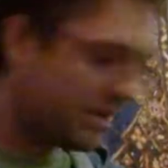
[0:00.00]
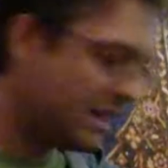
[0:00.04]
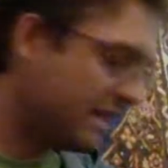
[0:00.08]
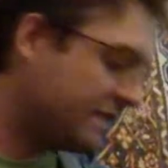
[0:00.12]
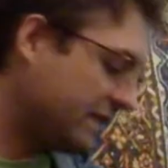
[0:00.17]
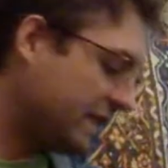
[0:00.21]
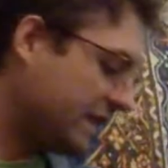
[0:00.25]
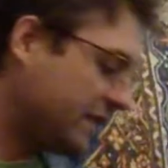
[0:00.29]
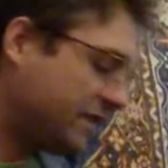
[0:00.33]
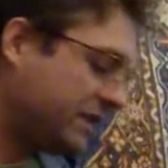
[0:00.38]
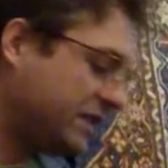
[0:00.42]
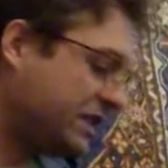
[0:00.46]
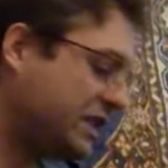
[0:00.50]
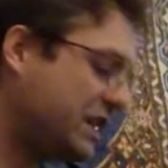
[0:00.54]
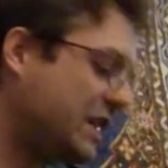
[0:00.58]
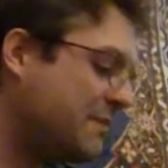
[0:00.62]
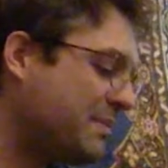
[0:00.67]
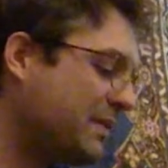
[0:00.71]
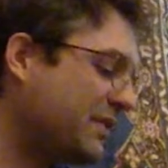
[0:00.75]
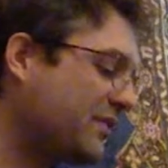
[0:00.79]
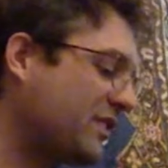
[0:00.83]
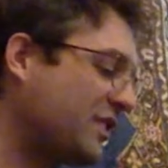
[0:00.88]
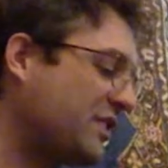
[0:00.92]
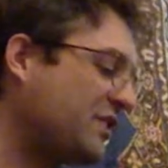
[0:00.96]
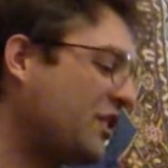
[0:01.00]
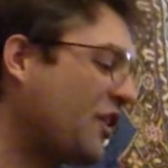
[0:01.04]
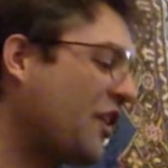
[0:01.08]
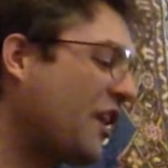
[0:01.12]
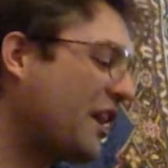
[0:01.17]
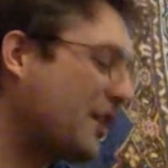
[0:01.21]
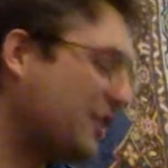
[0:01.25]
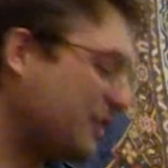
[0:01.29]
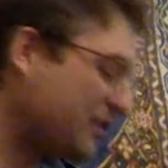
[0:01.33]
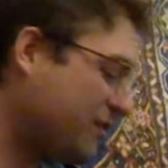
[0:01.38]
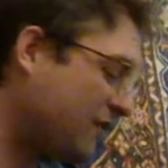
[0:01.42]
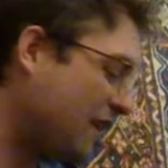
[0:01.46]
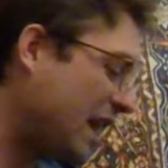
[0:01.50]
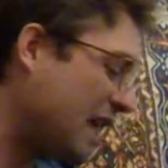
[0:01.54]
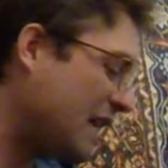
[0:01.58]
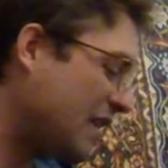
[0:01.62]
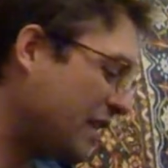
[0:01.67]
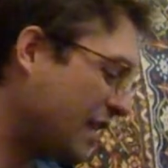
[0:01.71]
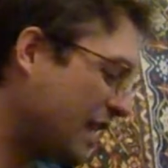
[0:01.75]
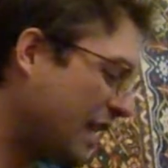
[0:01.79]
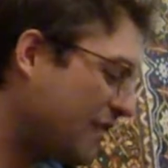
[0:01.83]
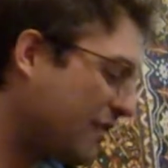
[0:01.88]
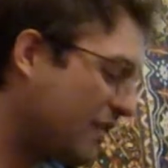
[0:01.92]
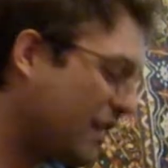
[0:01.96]
it's like the cheapest guitar I could
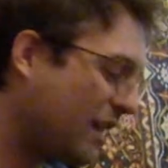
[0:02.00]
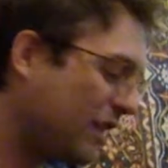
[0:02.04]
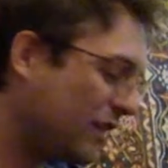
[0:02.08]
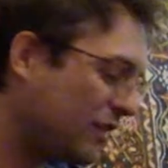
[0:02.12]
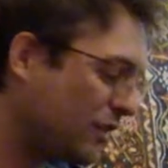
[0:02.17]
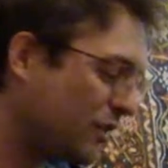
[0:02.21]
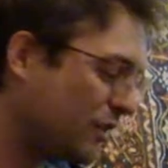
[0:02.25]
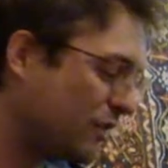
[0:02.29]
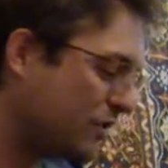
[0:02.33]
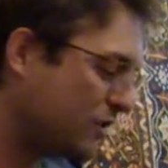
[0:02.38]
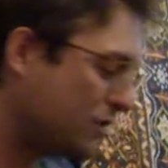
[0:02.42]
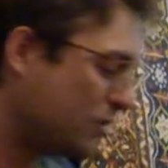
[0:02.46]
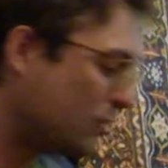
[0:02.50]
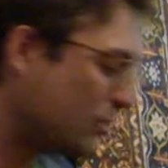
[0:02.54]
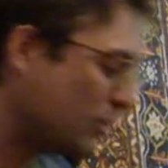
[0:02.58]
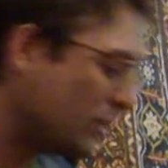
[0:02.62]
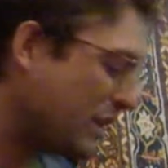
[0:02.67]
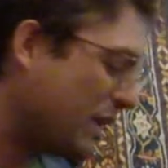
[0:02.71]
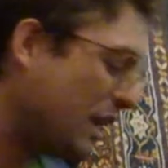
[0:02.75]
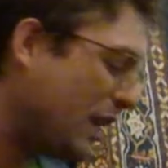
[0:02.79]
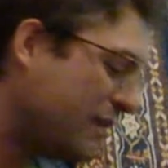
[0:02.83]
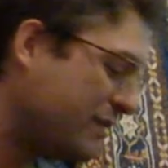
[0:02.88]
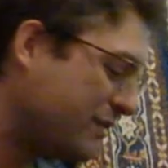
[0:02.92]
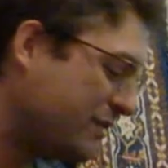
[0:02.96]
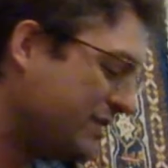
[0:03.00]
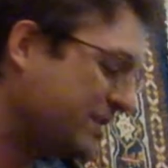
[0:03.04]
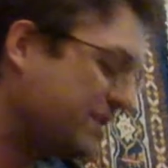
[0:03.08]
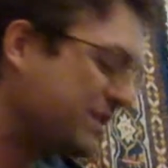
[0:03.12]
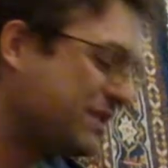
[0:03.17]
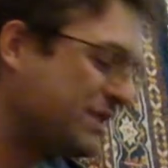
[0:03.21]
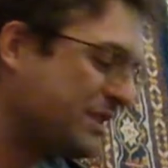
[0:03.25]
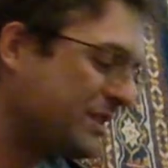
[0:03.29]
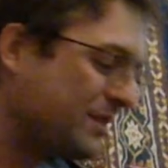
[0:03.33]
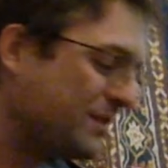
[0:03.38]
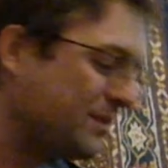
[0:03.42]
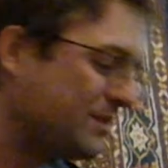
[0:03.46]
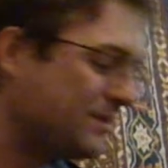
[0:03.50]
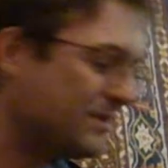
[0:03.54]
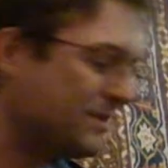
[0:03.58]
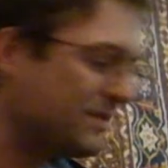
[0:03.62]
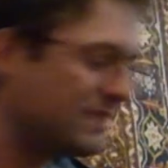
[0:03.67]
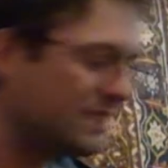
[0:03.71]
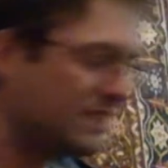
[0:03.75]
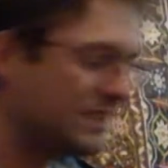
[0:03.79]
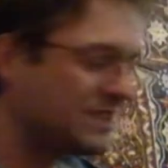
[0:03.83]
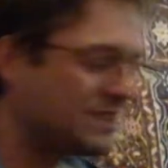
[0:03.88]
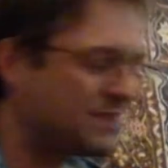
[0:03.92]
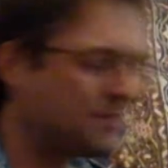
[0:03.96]
find that I thought looked cool enough to
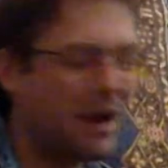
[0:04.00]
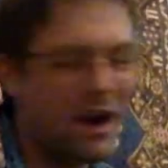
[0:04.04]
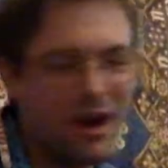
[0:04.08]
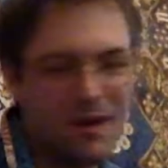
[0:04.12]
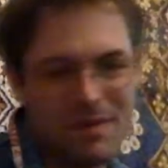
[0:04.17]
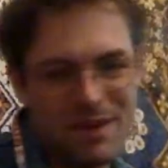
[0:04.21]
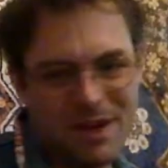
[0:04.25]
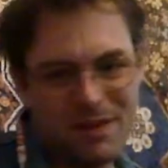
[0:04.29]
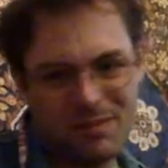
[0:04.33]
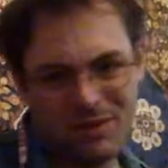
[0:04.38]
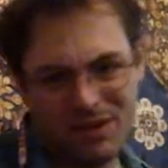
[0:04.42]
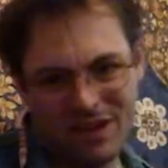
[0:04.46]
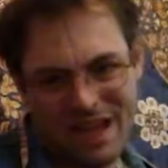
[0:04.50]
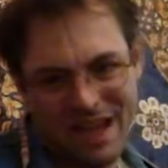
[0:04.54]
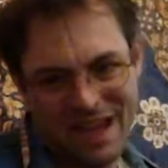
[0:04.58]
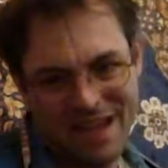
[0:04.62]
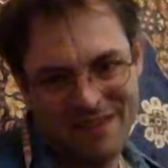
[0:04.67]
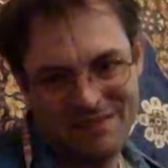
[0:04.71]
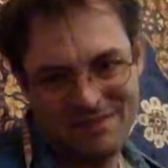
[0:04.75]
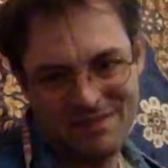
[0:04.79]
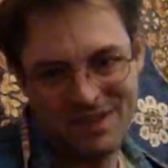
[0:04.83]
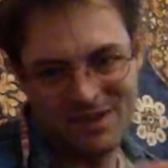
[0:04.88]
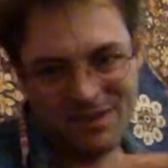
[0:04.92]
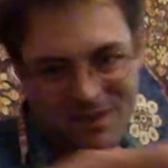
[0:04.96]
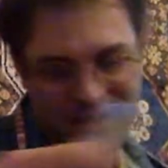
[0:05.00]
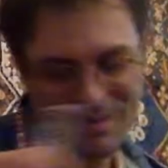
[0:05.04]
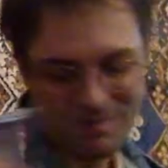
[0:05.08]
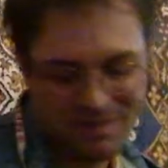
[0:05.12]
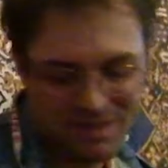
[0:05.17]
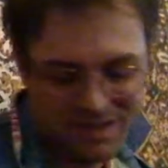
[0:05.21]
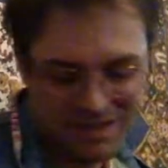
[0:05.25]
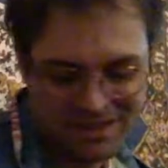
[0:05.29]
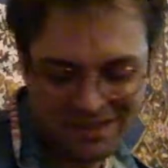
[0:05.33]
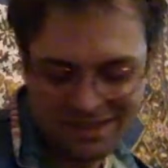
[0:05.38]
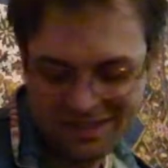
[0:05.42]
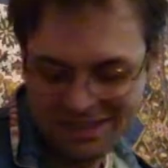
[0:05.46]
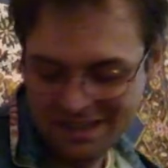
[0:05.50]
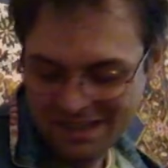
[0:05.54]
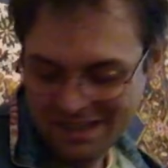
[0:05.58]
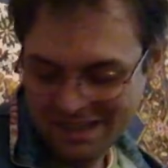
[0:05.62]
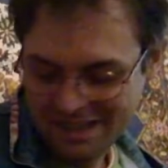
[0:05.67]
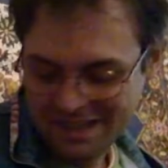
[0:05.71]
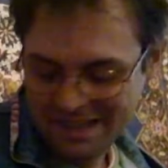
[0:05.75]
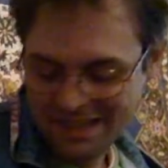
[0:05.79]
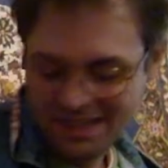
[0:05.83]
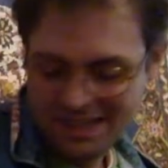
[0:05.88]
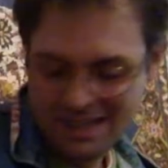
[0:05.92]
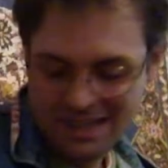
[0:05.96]
inspire me to play it. You know what I mean?
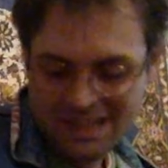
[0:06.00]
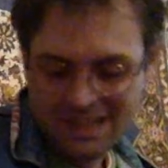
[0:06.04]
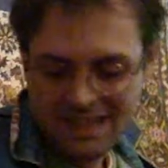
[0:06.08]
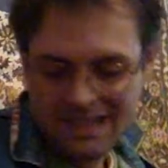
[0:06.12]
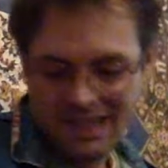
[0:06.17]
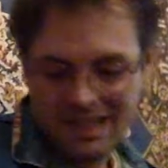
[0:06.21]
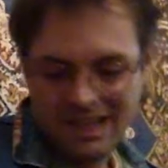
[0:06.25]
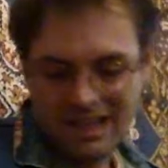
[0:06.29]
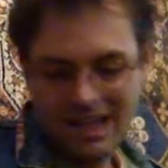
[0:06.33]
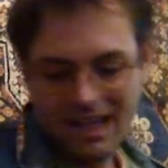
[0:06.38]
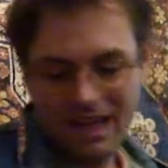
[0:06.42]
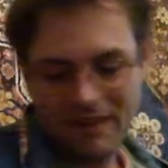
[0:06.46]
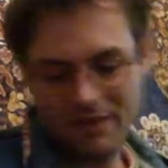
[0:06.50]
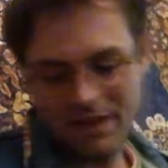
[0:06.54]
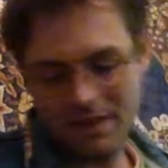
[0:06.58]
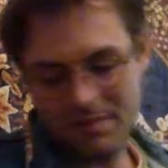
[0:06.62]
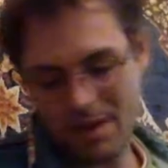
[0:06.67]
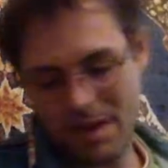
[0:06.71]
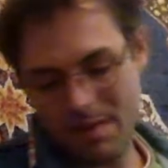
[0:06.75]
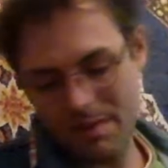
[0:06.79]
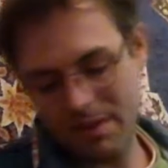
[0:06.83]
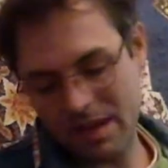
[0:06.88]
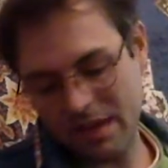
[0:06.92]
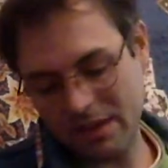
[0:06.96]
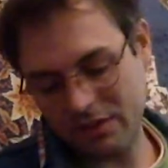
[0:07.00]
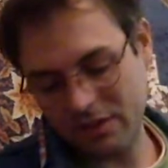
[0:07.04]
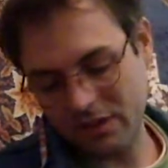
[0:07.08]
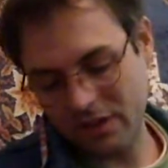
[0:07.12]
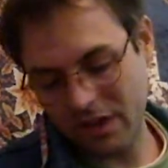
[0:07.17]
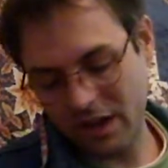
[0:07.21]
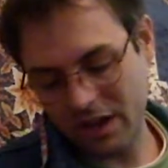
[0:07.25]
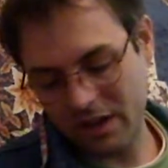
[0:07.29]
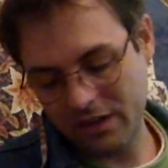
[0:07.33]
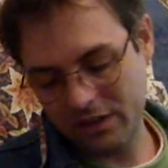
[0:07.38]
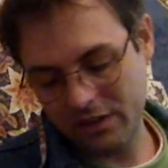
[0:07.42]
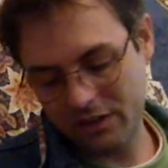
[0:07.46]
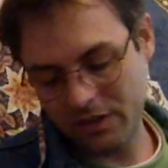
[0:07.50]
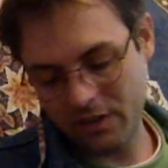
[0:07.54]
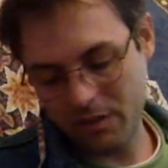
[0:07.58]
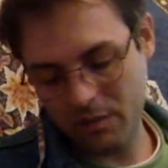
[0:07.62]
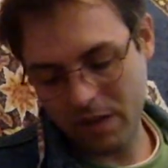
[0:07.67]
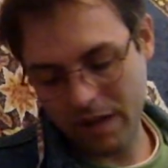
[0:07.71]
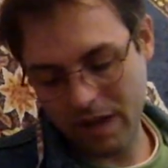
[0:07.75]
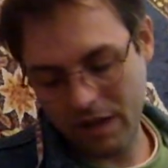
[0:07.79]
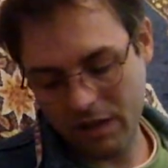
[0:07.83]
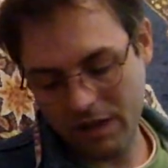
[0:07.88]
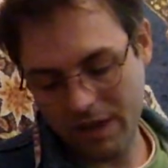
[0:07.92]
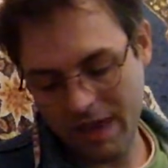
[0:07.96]
I think maybe that's a
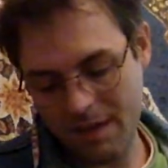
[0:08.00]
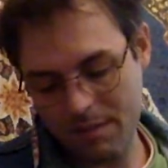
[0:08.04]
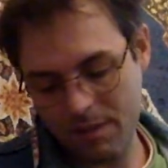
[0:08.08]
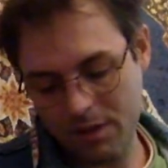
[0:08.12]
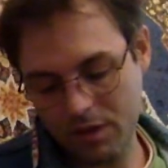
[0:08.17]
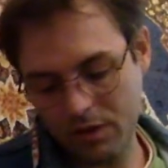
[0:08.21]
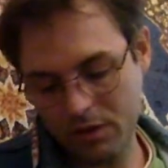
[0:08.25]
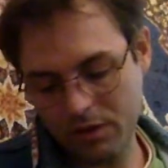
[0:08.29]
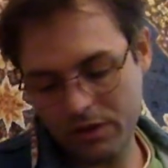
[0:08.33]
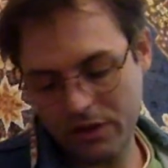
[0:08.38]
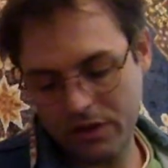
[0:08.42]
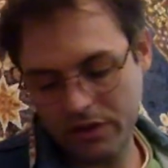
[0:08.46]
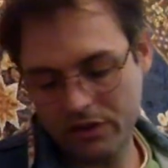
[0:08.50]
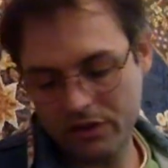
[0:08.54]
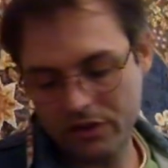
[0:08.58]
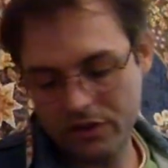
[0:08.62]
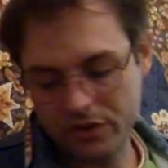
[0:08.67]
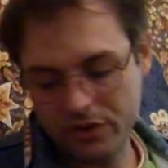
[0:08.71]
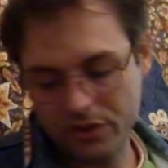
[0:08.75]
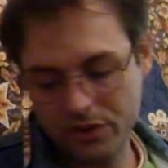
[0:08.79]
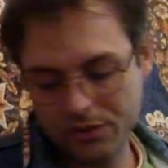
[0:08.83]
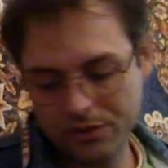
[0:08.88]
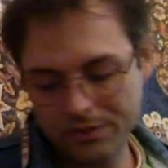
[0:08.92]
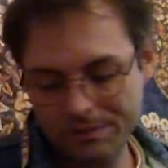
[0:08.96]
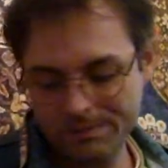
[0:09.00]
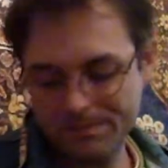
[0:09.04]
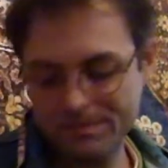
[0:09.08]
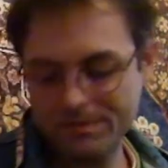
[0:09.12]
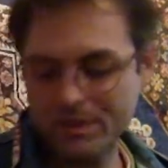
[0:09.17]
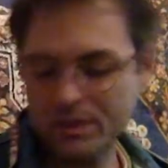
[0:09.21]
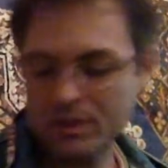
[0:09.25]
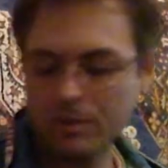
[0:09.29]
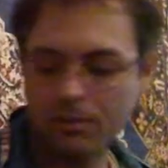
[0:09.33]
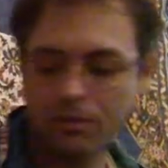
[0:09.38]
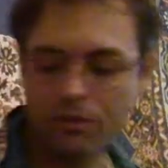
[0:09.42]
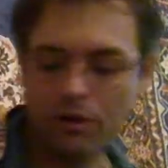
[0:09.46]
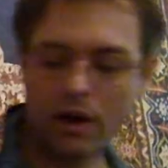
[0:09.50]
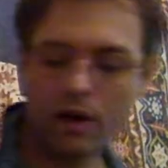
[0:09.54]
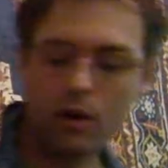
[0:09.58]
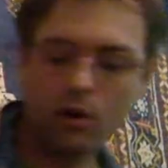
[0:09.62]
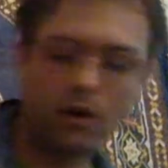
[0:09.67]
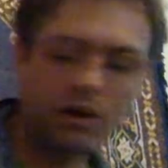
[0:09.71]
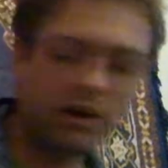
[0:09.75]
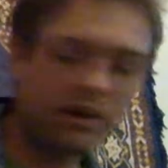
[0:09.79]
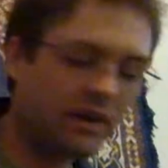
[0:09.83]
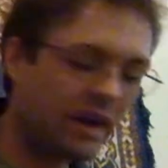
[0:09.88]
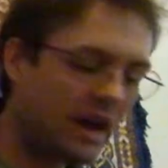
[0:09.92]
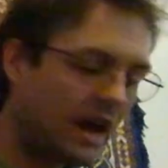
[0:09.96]
somewhat alchemical thing to do, to
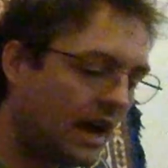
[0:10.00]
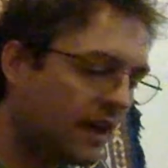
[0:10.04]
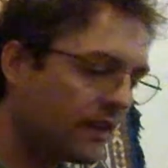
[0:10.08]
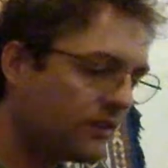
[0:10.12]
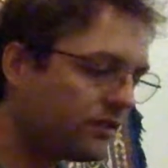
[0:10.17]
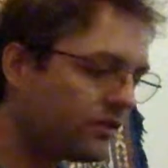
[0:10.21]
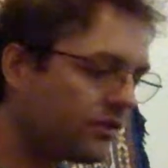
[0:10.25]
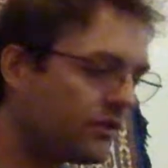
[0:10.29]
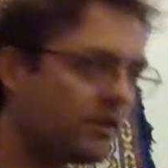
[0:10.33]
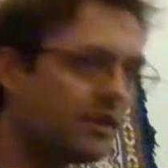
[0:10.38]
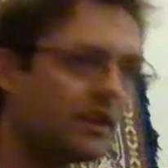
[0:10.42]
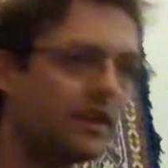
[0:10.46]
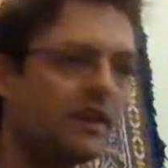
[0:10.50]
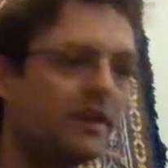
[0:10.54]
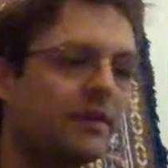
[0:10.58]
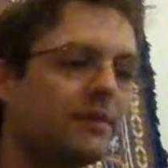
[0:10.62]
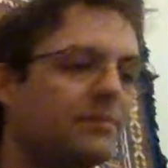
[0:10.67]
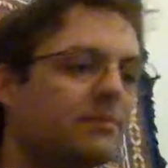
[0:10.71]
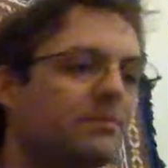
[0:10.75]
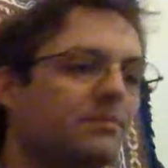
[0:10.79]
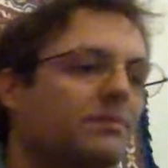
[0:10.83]
prioritize the